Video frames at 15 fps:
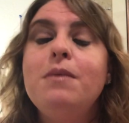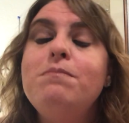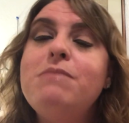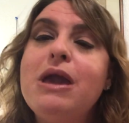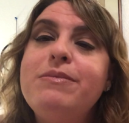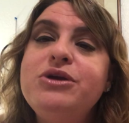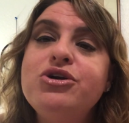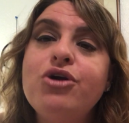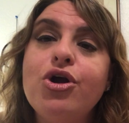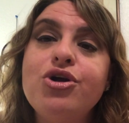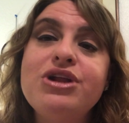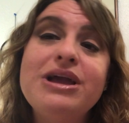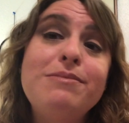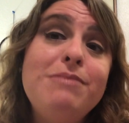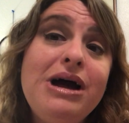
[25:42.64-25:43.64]
Maybe you're
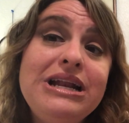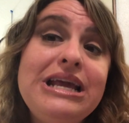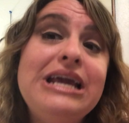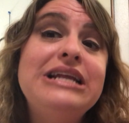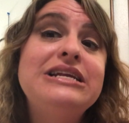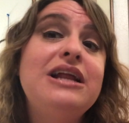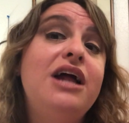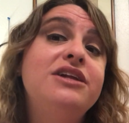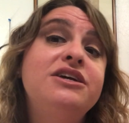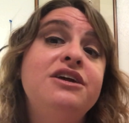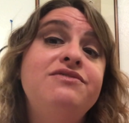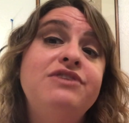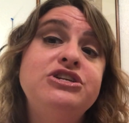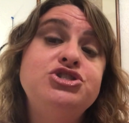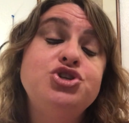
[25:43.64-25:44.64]
earning money in an
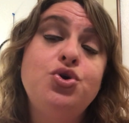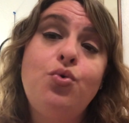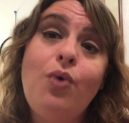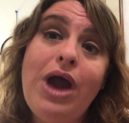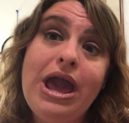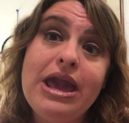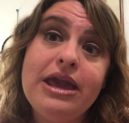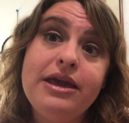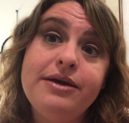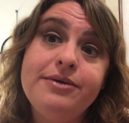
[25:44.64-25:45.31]
unconventional way.